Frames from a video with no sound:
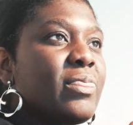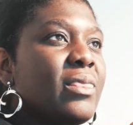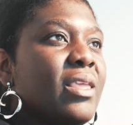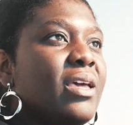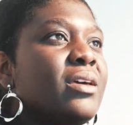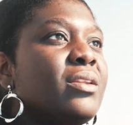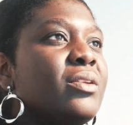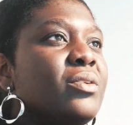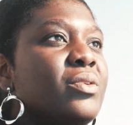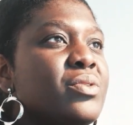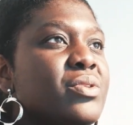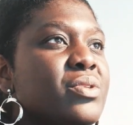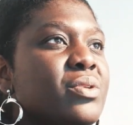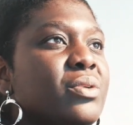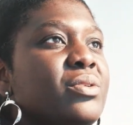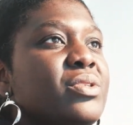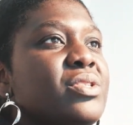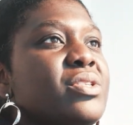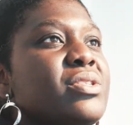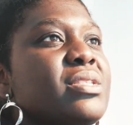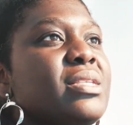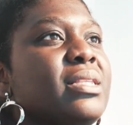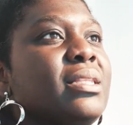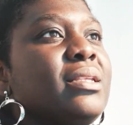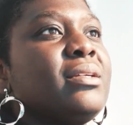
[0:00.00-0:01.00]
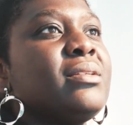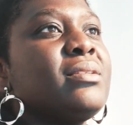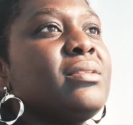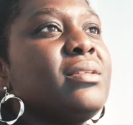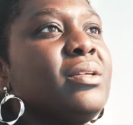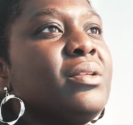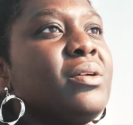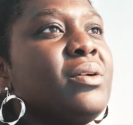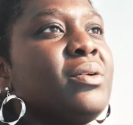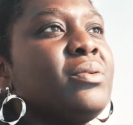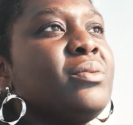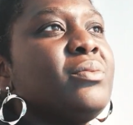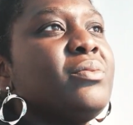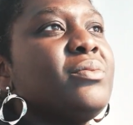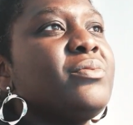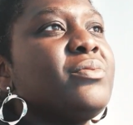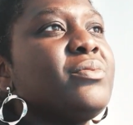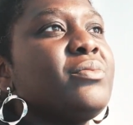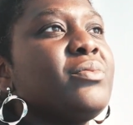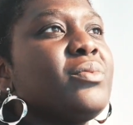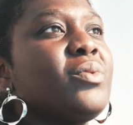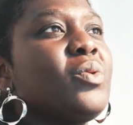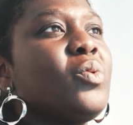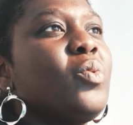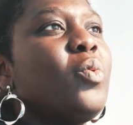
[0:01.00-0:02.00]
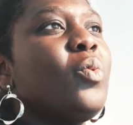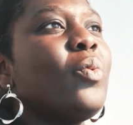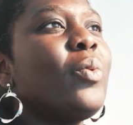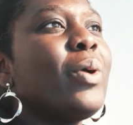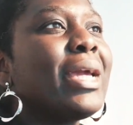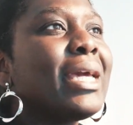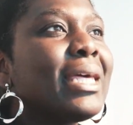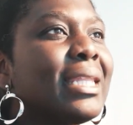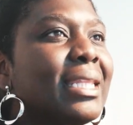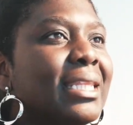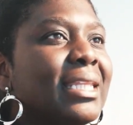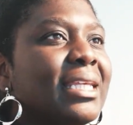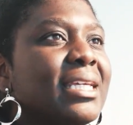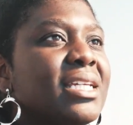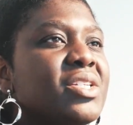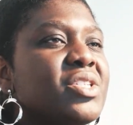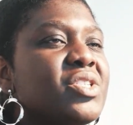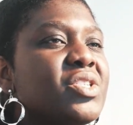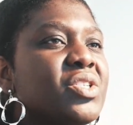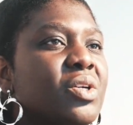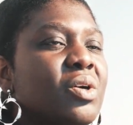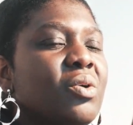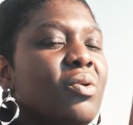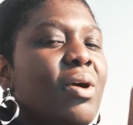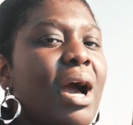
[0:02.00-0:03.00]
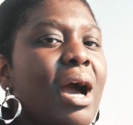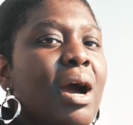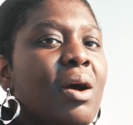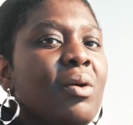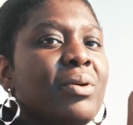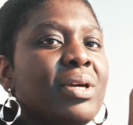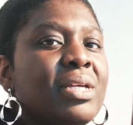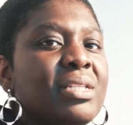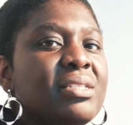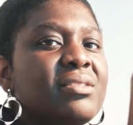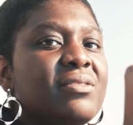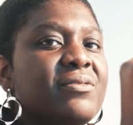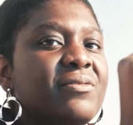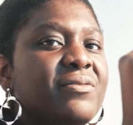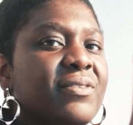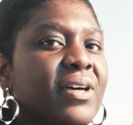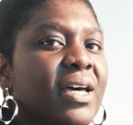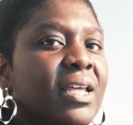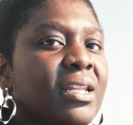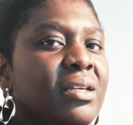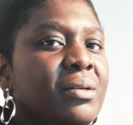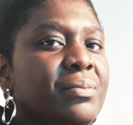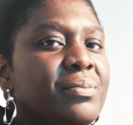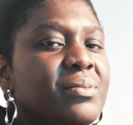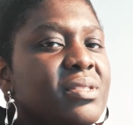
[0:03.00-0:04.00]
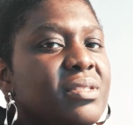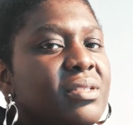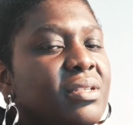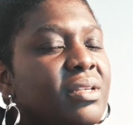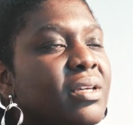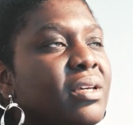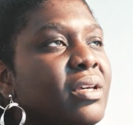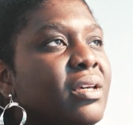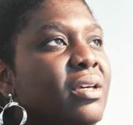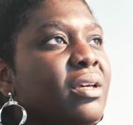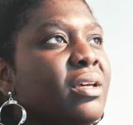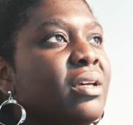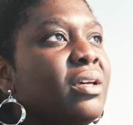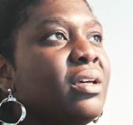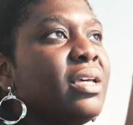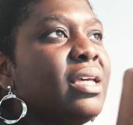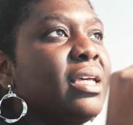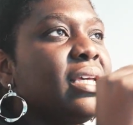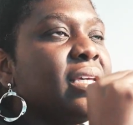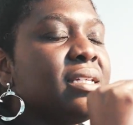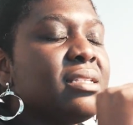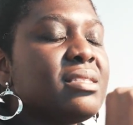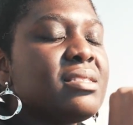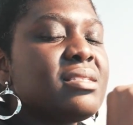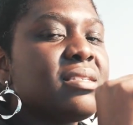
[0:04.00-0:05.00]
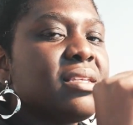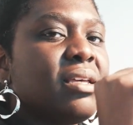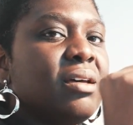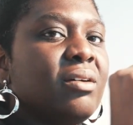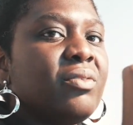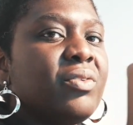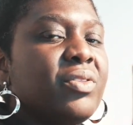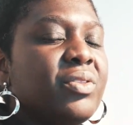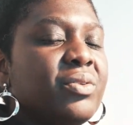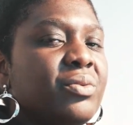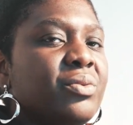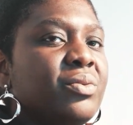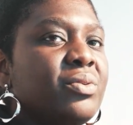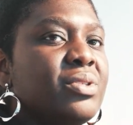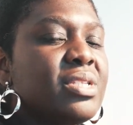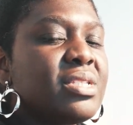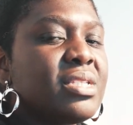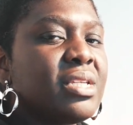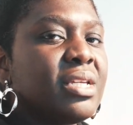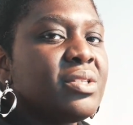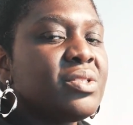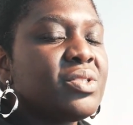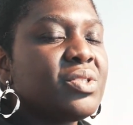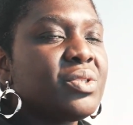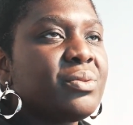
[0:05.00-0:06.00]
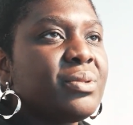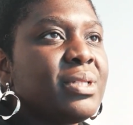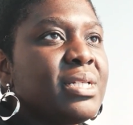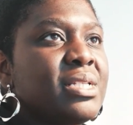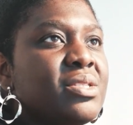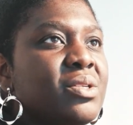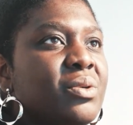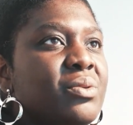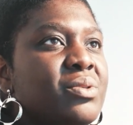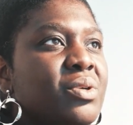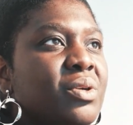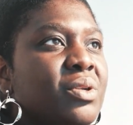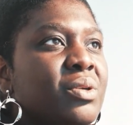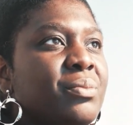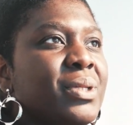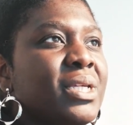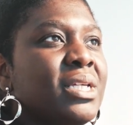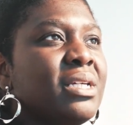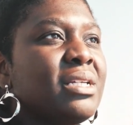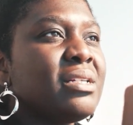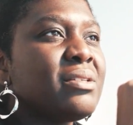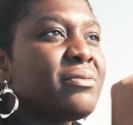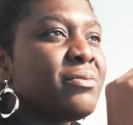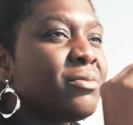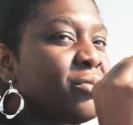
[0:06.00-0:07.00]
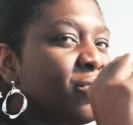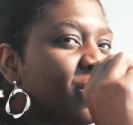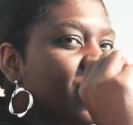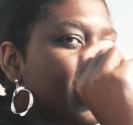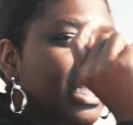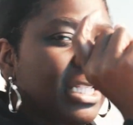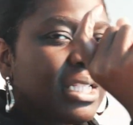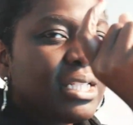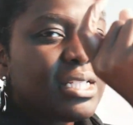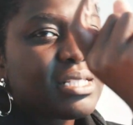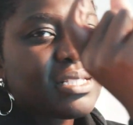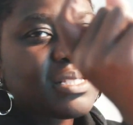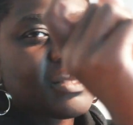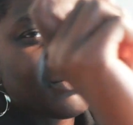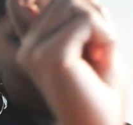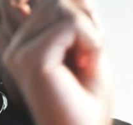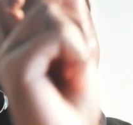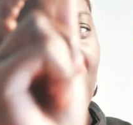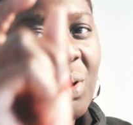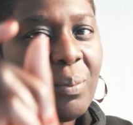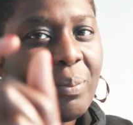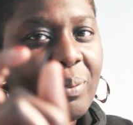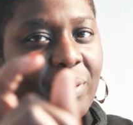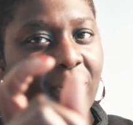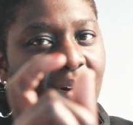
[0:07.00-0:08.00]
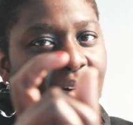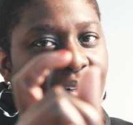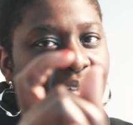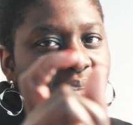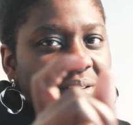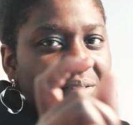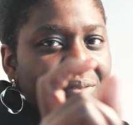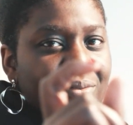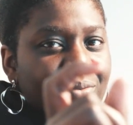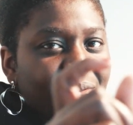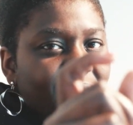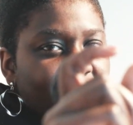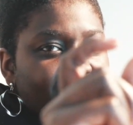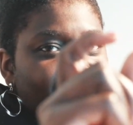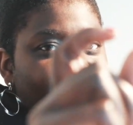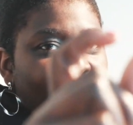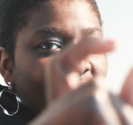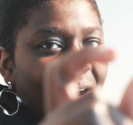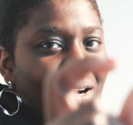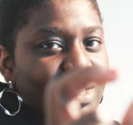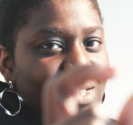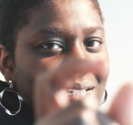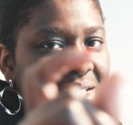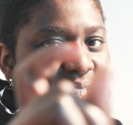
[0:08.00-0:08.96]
And also just quickly show how it developed itself through the centuries. So it's going to be a really small part of art